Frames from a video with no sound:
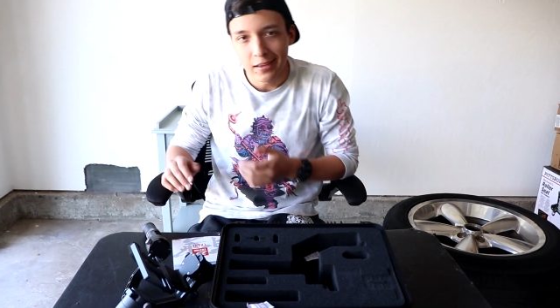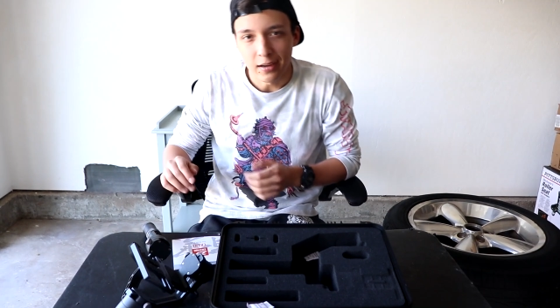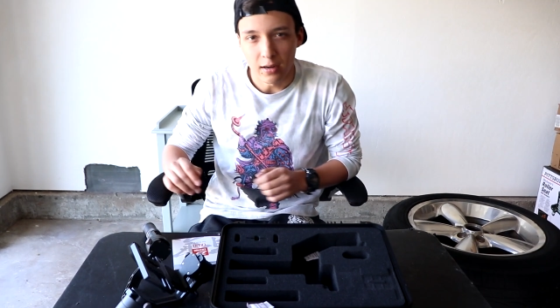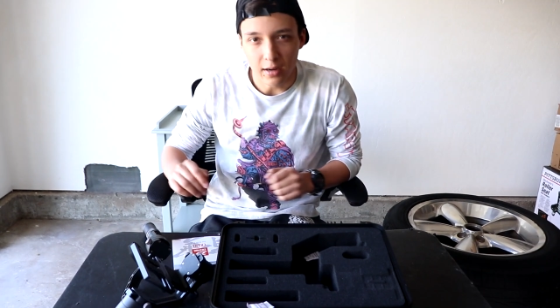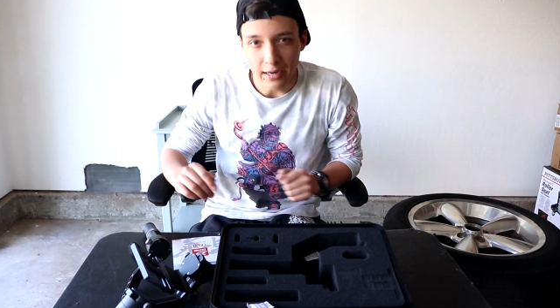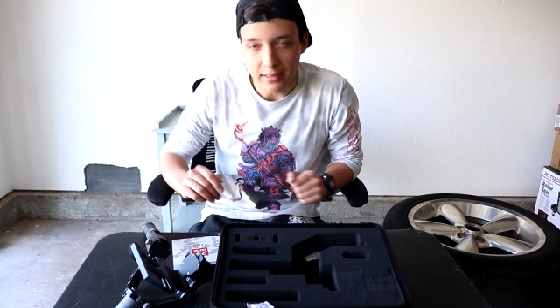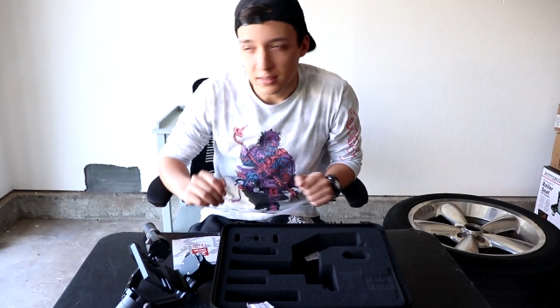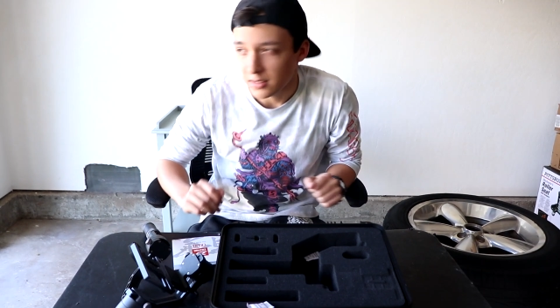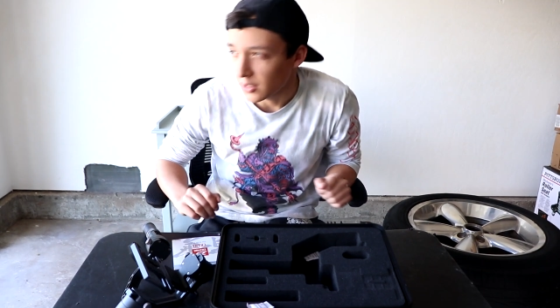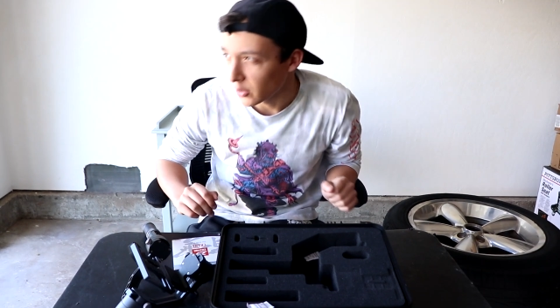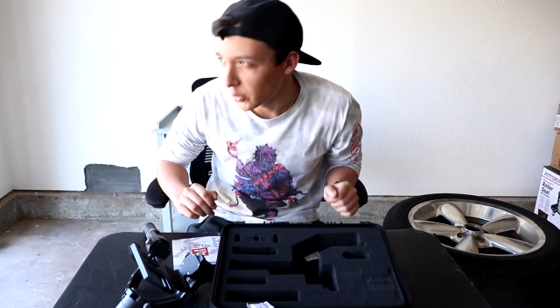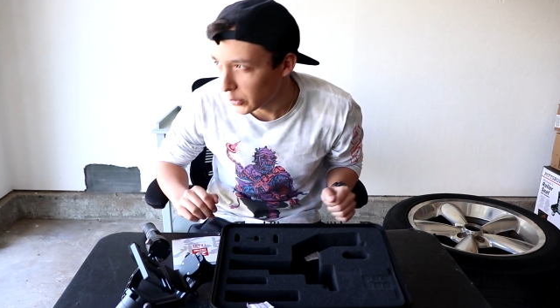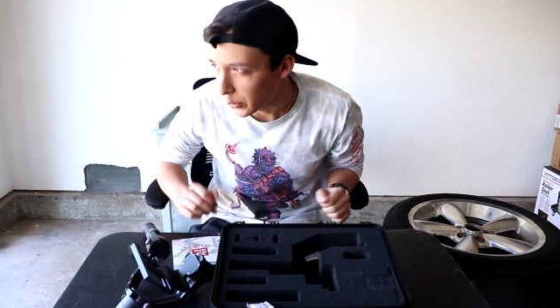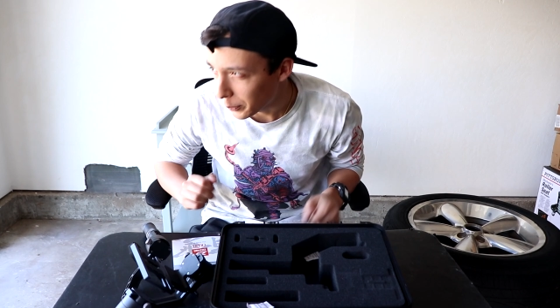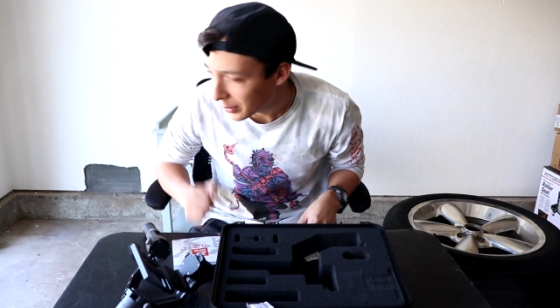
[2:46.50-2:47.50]
All right.
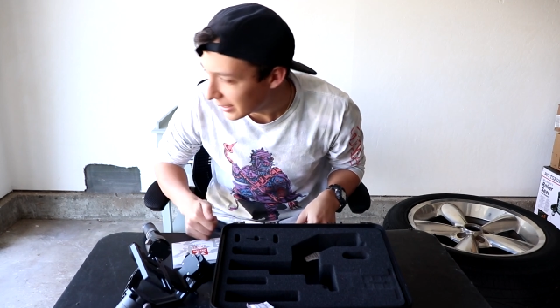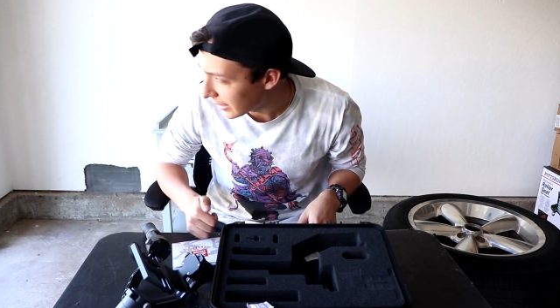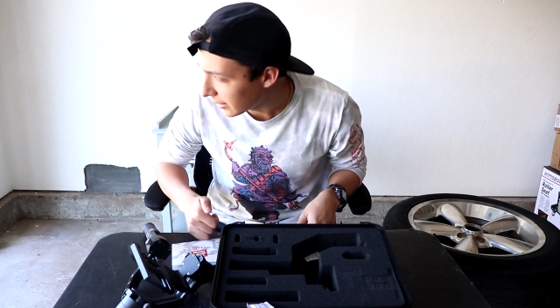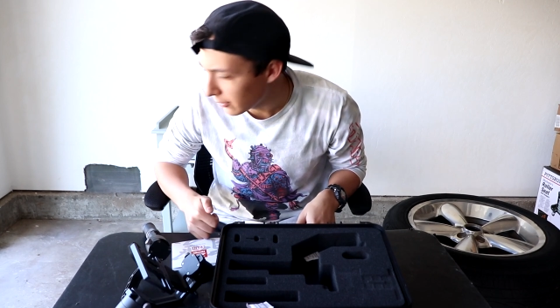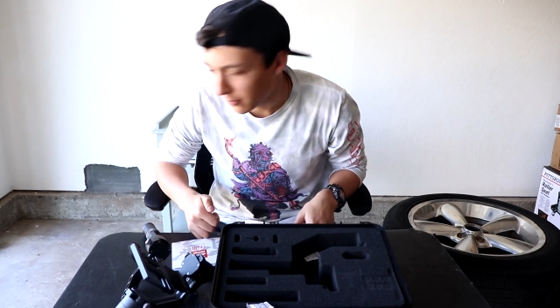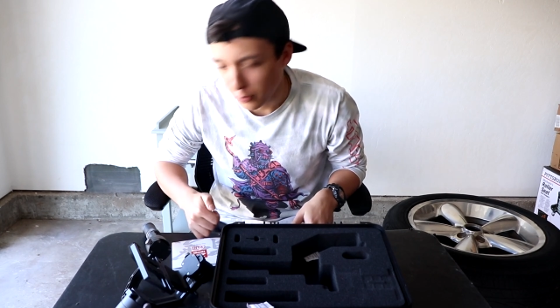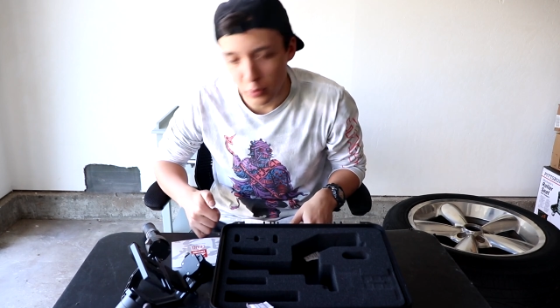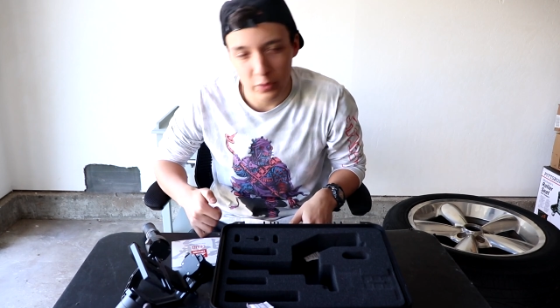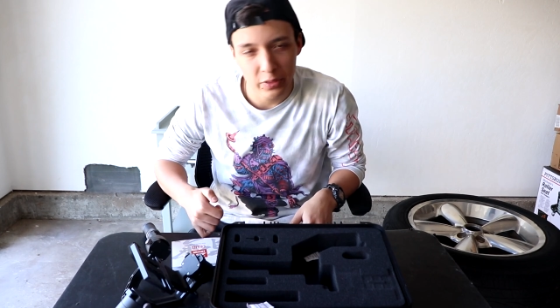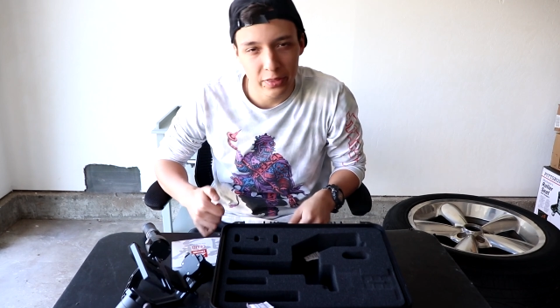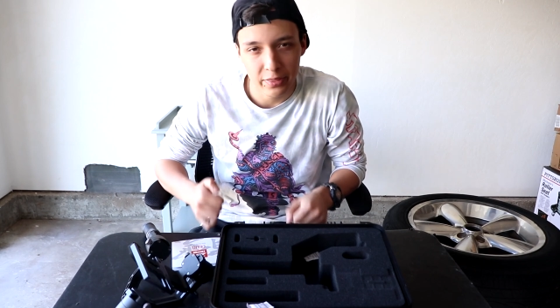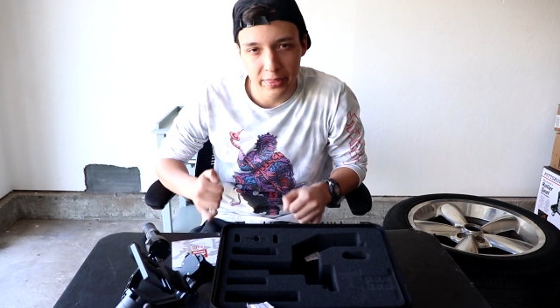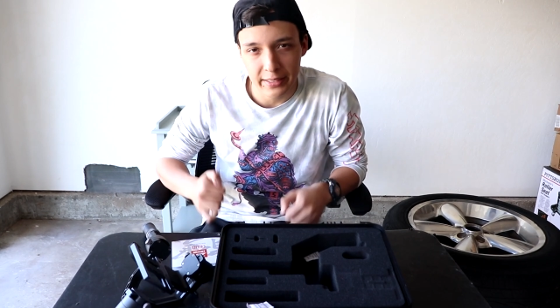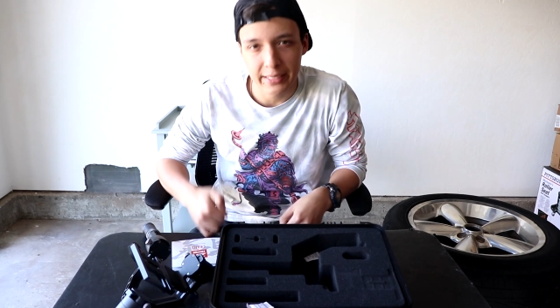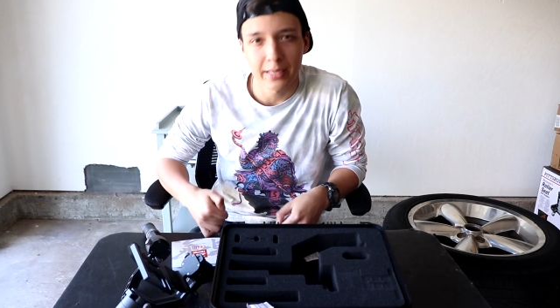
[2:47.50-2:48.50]
So the plan for
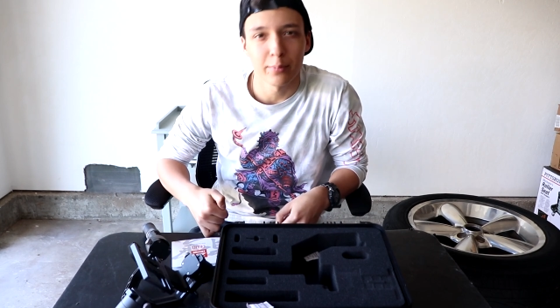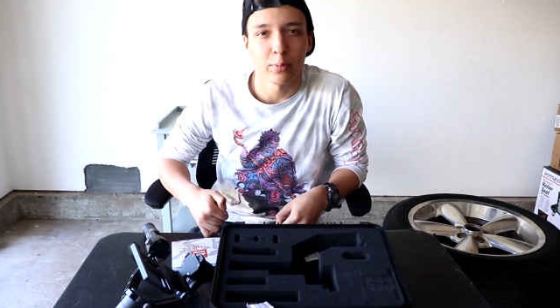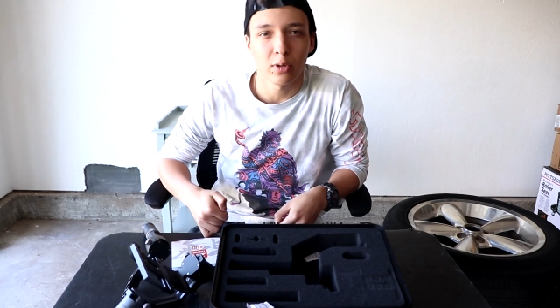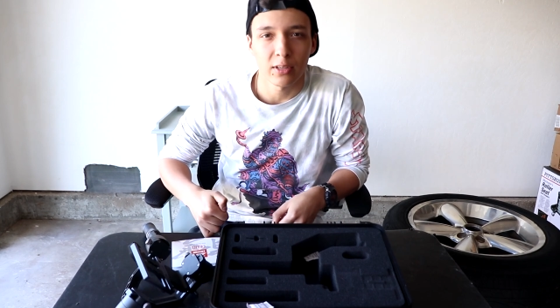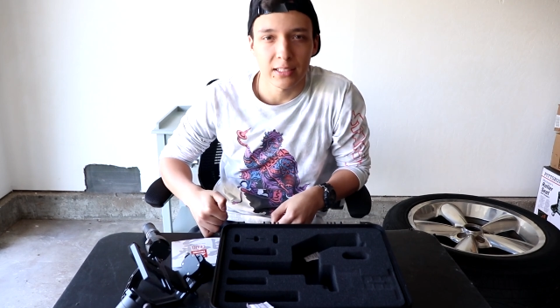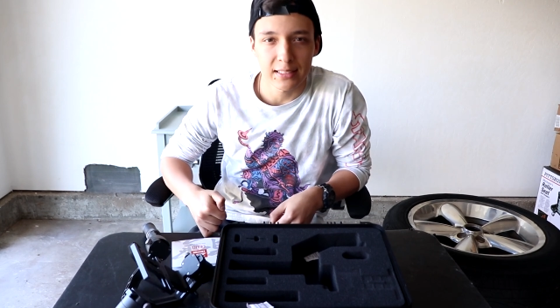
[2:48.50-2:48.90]
the gimbal